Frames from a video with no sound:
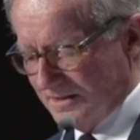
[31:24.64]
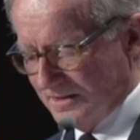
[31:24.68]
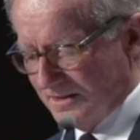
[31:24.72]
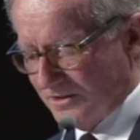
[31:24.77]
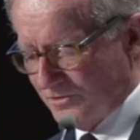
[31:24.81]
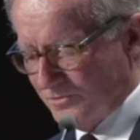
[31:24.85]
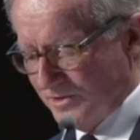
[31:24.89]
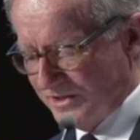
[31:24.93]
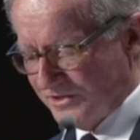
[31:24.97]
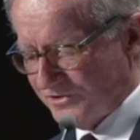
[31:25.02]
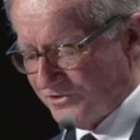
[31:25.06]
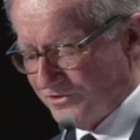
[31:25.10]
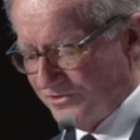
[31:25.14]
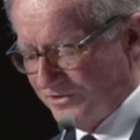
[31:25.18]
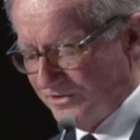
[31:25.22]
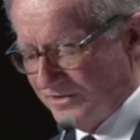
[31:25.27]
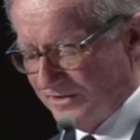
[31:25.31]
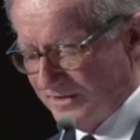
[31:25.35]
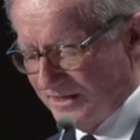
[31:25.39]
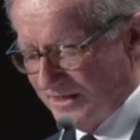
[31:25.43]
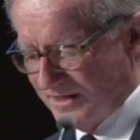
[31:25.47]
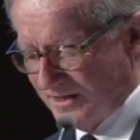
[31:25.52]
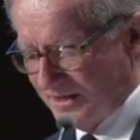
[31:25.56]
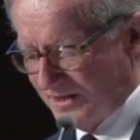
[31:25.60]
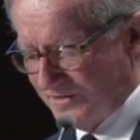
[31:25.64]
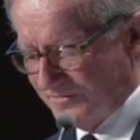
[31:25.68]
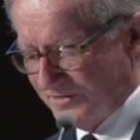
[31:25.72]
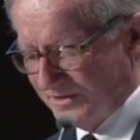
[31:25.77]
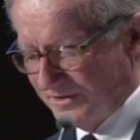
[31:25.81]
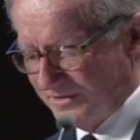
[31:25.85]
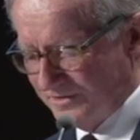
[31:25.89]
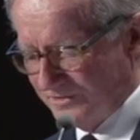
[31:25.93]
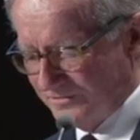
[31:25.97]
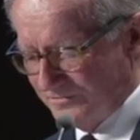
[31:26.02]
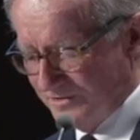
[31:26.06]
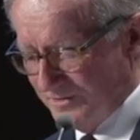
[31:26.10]
The question,
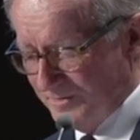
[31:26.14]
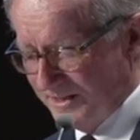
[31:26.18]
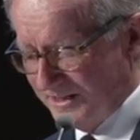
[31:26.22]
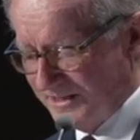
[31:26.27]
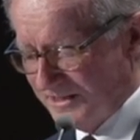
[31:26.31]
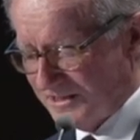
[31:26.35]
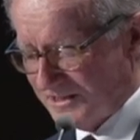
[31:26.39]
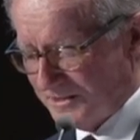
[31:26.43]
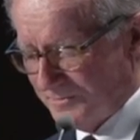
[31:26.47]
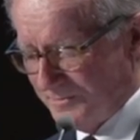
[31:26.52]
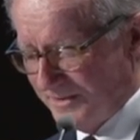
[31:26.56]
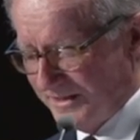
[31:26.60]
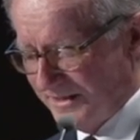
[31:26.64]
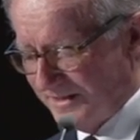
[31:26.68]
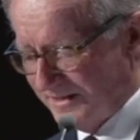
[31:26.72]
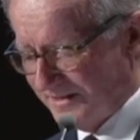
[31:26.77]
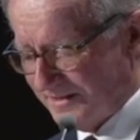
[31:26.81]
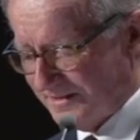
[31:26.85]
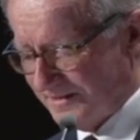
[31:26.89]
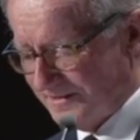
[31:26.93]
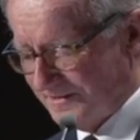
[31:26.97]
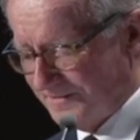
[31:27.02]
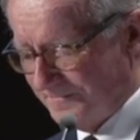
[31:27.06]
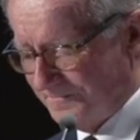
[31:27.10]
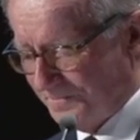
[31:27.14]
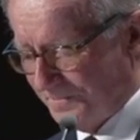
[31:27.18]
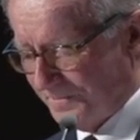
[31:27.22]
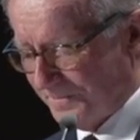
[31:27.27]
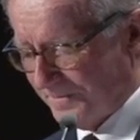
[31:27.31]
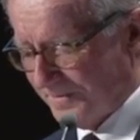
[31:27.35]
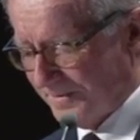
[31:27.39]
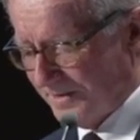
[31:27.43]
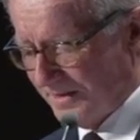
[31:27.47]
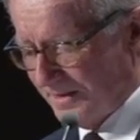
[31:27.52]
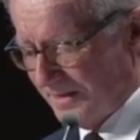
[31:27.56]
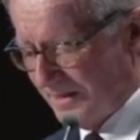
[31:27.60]
however, remains to be answered.
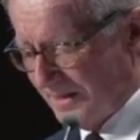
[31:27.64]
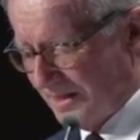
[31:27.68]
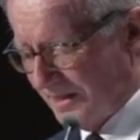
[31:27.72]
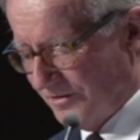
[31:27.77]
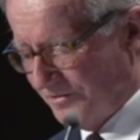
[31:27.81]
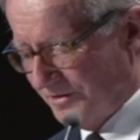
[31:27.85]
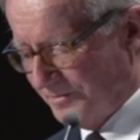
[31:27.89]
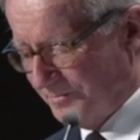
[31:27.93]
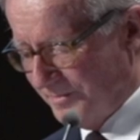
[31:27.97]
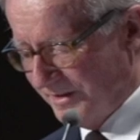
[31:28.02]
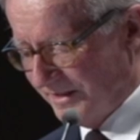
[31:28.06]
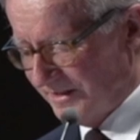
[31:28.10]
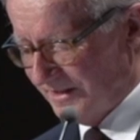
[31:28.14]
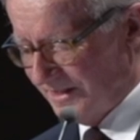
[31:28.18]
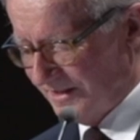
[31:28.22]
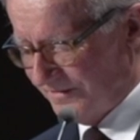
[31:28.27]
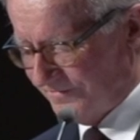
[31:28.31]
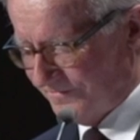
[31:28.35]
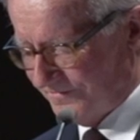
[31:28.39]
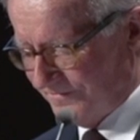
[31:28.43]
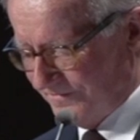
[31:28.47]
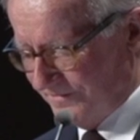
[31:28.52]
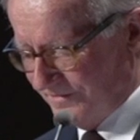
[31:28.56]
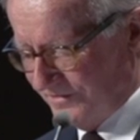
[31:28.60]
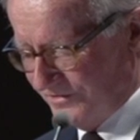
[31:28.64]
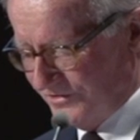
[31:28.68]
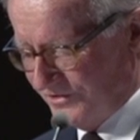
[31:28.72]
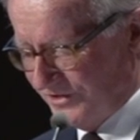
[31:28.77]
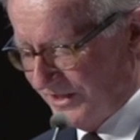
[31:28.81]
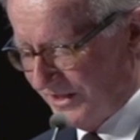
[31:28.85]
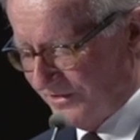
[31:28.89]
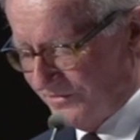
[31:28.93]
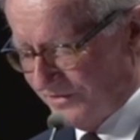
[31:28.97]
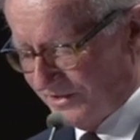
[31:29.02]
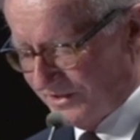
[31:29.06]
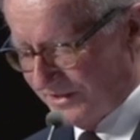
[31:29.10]
Are we big enough,
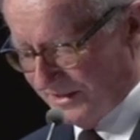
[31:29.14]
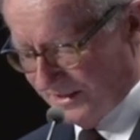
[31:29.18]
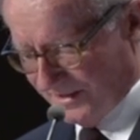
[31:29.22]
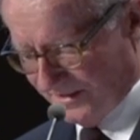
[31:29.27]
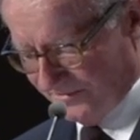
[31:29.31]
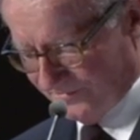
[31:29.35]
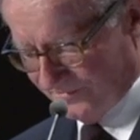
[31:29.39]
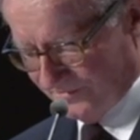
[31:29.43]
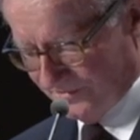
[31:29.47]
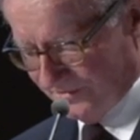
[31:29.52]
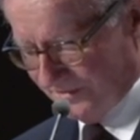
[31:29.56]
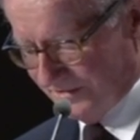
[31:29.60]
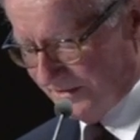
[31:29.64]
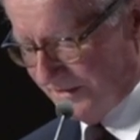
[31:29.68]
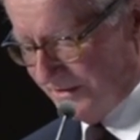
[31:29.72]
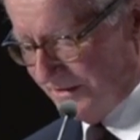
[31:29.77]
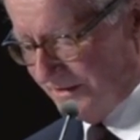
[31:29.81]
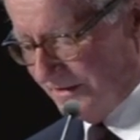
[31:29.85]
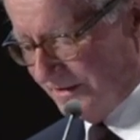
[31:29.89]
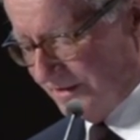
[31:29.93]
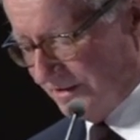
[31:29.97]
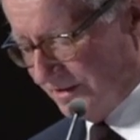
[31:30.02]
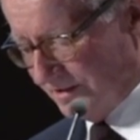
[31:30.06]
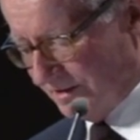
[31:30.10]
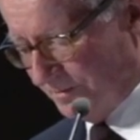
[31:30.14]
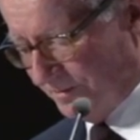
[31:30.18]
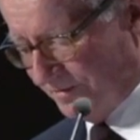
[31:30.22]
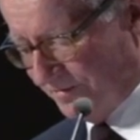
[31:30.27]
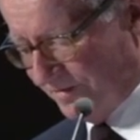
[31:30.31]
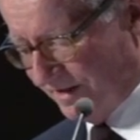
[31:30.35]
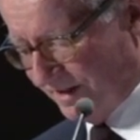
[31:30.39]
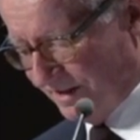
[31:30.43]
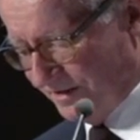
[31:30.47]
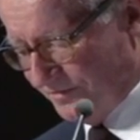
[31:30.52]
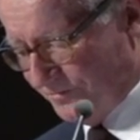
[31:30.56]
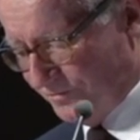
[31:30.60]
generous enough, to
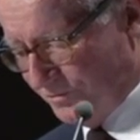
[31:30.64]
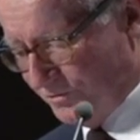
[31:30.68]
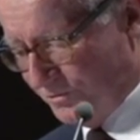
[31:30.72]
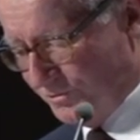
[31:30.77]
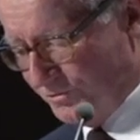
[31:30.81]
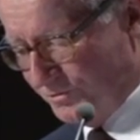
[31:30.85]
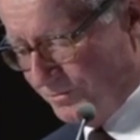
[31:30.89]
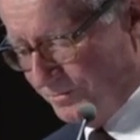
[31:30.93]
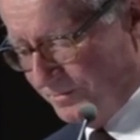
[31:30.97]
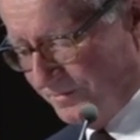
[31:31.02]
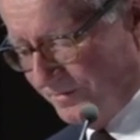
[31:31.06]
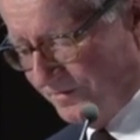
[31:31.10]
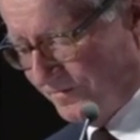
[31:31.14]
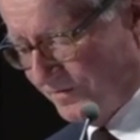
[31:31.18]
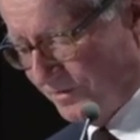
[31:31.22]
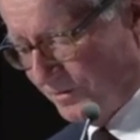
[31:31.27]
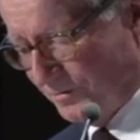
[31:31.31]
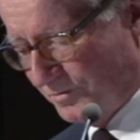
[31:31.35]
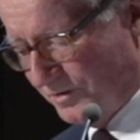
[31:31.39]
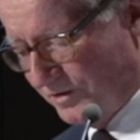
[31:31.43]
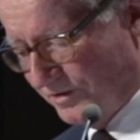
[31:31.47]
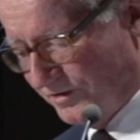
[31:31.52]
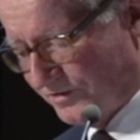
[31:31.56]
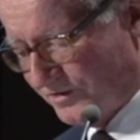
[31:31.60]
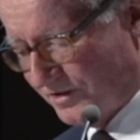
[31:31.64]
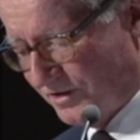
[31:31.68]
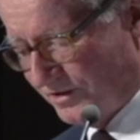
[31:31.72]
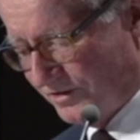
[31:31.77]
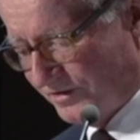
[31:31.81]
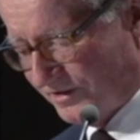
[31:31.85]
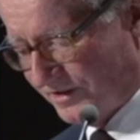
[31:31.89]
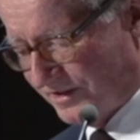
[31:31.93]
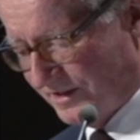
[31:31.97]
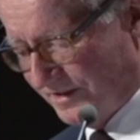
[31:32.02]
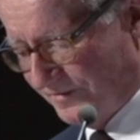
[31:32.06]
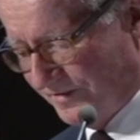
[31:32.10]
provide room for the world's
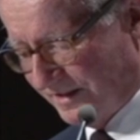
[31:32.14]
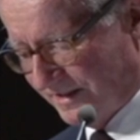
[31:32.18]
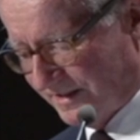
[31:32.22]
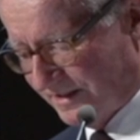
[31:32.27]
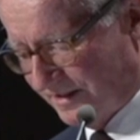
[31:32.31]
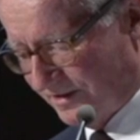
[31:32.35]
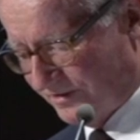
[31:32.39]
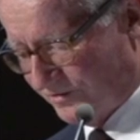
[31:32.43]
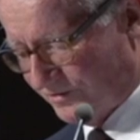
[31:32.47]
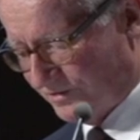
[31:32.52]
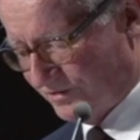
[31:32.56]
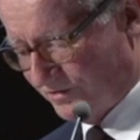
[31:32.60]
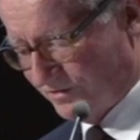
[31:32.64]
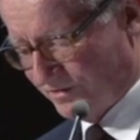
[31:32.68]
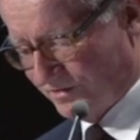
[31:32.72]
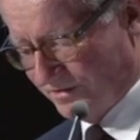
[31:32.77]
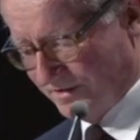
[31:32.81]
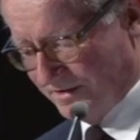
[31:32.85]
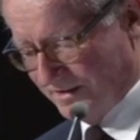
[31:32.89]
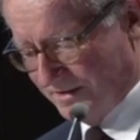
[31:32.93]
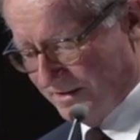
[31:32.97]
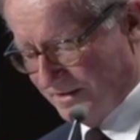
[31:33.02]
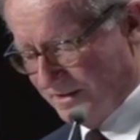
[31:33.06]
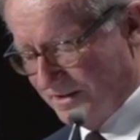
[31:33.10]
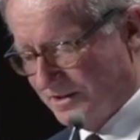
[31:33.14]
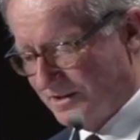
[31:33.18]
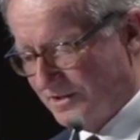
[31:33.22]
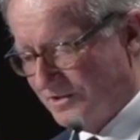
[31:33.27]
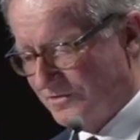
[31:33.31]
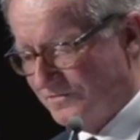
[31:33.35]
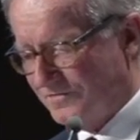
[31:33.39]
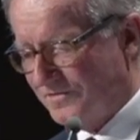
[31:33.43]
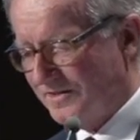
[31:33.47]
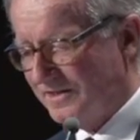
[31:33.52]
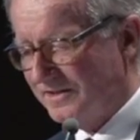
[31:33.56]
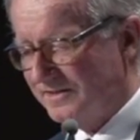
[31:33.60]
oldest living cultures
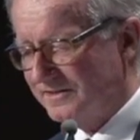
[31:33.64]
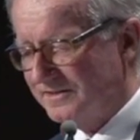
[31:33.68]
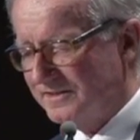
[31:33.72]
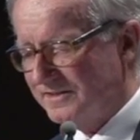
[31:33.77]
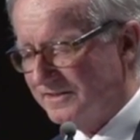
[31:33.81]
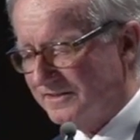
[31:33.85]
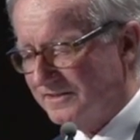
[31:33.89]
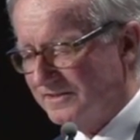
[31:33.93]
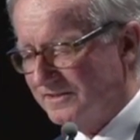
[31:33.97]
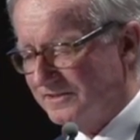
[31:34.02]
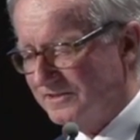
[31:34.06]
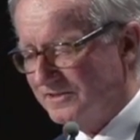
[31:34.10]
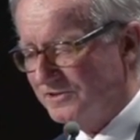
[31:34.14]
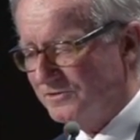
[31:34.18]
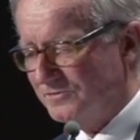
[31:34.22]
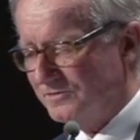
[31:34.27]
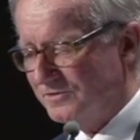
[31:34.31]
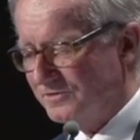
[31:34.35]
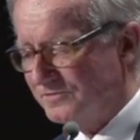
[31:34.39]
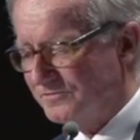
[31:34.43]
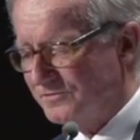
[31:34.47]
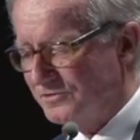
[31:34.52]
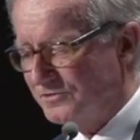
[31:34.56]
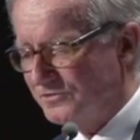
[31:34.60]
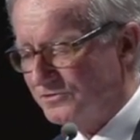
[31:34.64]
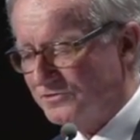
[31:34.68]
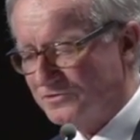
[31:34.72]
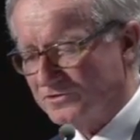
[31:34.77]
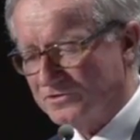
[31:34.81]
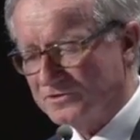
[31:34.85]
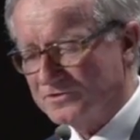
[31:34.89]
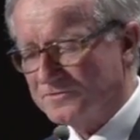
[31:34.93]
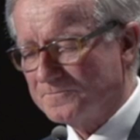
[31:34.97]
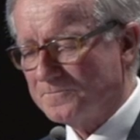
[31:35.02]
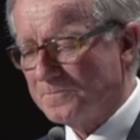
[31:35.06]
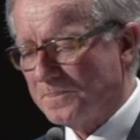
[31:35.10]
to find their continuing
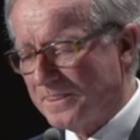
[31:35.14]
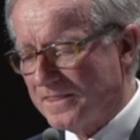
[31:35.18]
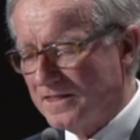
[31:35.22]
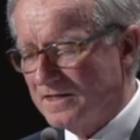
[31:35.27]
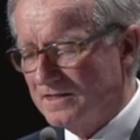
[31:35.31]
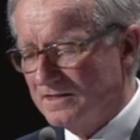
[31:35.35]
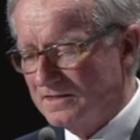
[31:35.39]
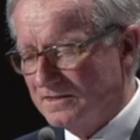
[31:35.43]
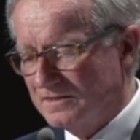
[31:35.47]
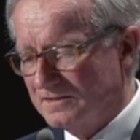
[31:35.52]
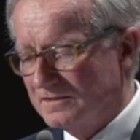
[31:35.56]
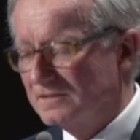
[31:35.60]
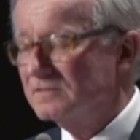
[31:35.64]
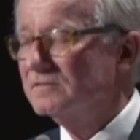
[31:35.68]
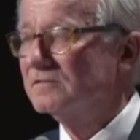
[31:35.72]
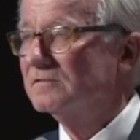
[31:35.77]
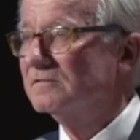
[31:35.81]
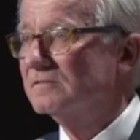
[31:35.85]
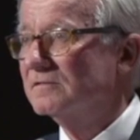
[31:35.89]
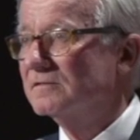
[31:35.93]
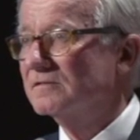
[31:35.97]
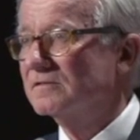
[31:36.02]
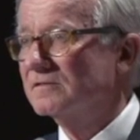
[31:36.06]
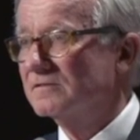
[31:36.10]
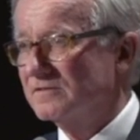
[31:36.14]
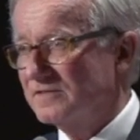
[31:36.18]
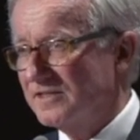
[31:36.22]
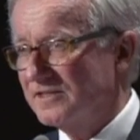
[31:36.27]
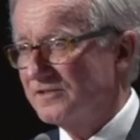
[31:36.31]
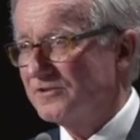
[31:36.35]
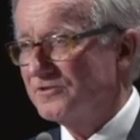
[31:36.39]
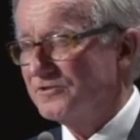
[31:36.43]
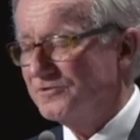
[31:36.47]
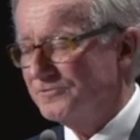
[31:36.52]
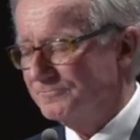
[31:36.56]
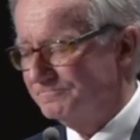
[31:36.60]
futures?
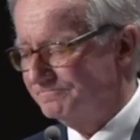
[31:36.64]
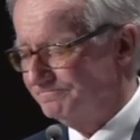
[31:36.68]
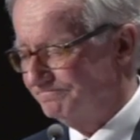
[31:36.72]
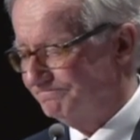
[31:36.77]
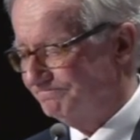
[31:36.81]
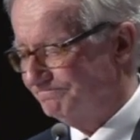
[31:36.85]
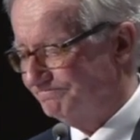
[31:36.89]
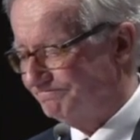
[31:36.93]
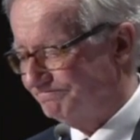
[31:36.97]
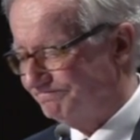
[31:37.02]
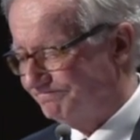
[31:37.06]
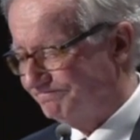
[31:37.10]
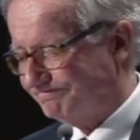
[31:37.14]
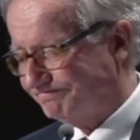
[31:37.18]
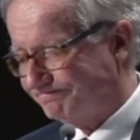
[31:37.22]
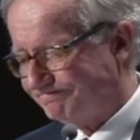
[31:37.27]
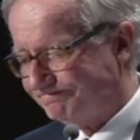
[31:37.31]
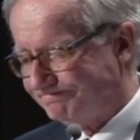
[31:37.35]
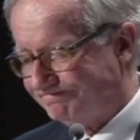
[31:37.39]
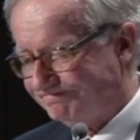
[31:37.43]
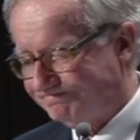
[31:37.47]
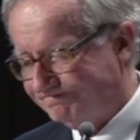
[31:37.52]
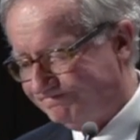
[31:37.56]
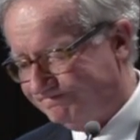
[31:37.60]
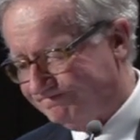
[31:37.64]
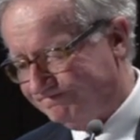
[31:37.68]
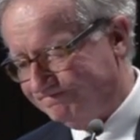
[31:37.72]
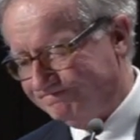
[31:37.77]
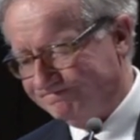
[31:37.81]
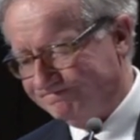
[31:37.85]
Thank you.